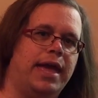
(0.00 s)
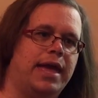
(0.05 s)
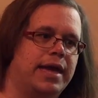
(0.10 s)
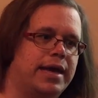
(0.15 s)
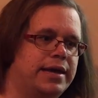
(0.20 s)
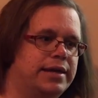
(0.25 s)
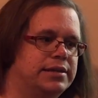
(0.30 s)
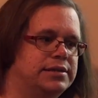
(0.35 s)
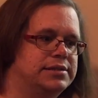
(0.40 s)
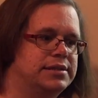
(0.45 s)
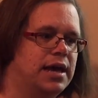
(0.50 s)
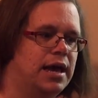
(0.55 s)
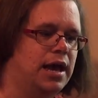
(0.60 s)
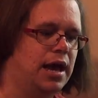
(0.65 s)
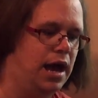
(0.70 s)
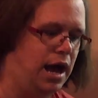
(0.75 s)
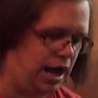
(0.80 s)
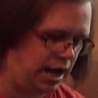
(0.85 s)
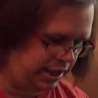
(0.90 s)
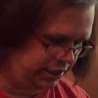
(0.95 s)
and
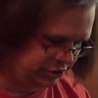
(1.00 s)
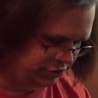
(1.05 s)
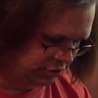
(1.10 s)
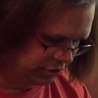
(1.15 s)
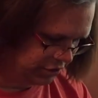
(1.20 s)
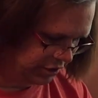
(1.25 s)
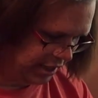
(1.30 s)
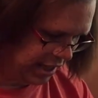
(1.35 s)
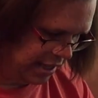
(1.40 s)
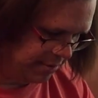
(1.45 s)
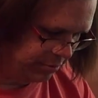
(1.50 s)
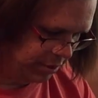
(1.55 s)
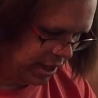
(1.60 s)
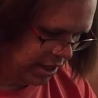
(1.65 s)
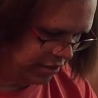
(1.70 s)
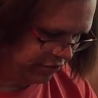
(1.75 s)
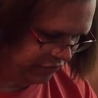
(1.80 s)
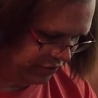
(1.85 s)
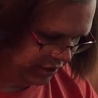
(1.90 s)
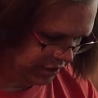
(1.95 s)
I took the cable
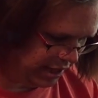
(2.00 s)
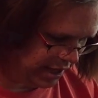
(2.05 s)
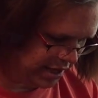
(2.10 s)
out of it,